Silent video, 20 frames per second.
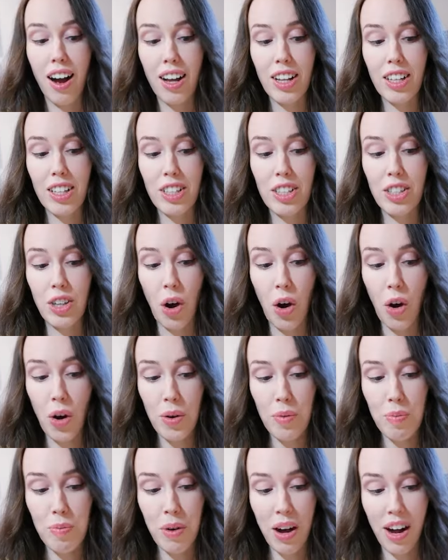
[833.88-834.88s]

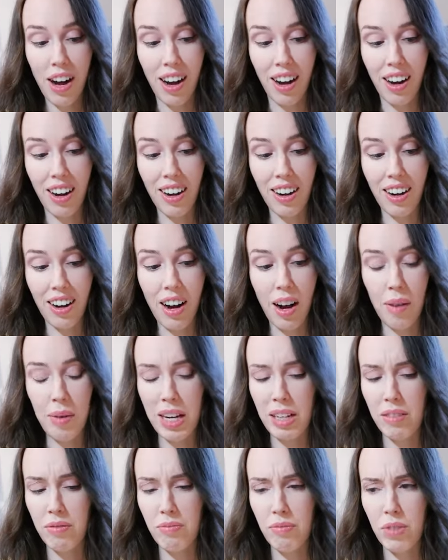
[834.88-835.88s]
Topa! I
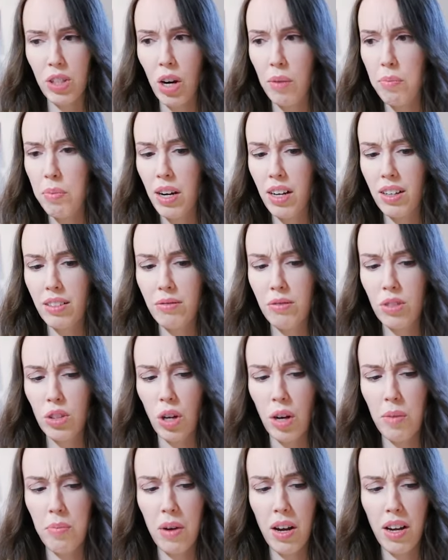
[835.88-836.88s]
mean, Topa?
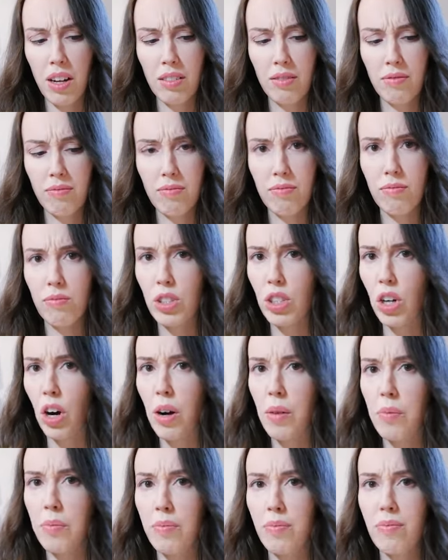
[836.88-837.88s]
Topa?
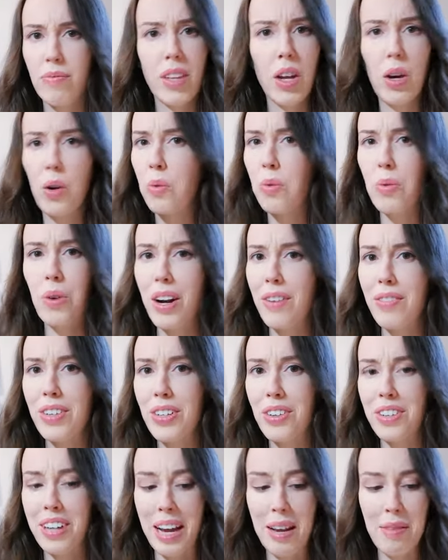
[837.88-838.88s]
Top? Whatever
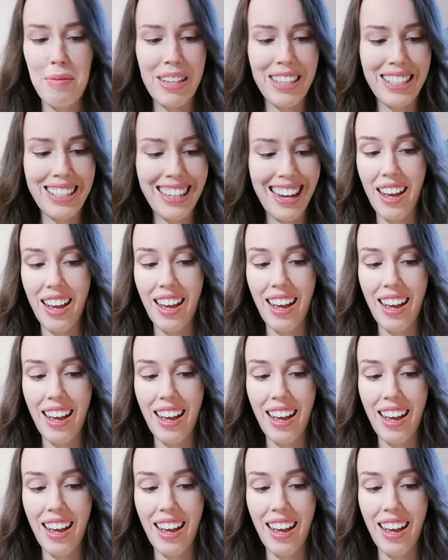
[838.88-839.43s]
your name is.